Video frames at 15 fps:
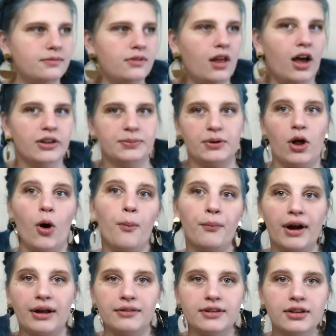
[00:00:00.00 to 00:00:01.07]
hospital
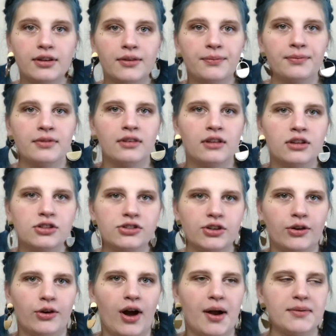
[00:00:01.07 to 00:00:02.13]
homebound.
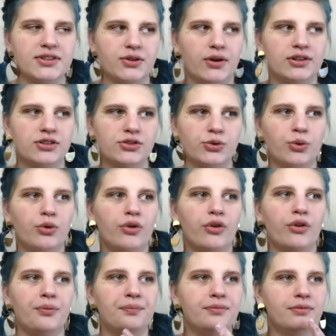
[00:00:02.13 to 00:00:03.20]
So I was going to
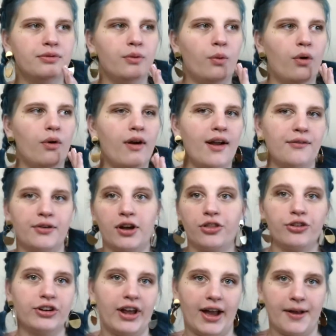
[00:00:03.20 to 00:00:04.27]
school every
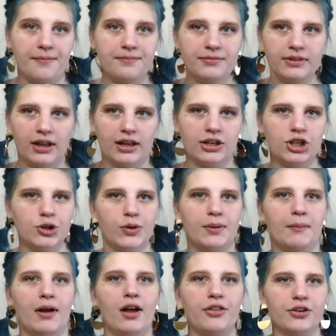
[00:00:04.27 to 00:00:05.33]
other day and doing
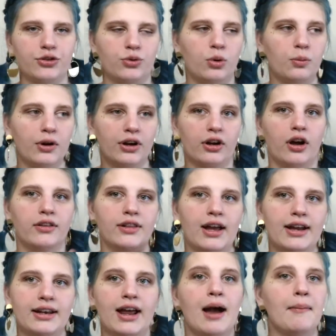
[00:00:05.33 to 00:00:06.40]
my other schoolwork
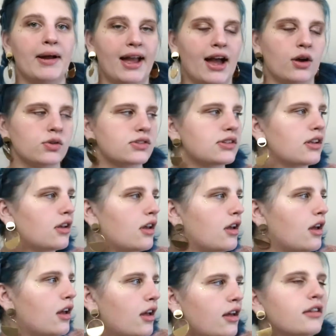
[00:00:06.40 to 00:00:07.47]
online at my house.
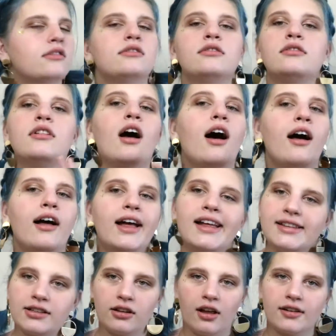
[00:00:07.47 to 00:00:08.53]

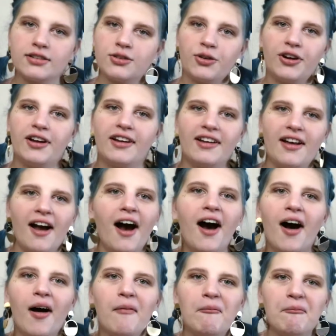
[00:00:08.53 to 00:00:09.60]
It's a long story
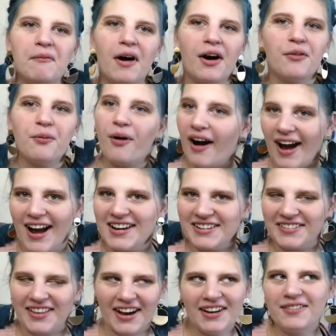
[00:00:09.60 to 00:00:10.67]
of why I
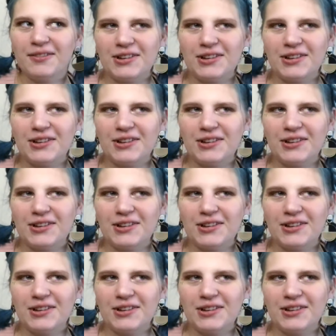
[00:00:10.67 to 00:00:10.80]
did that,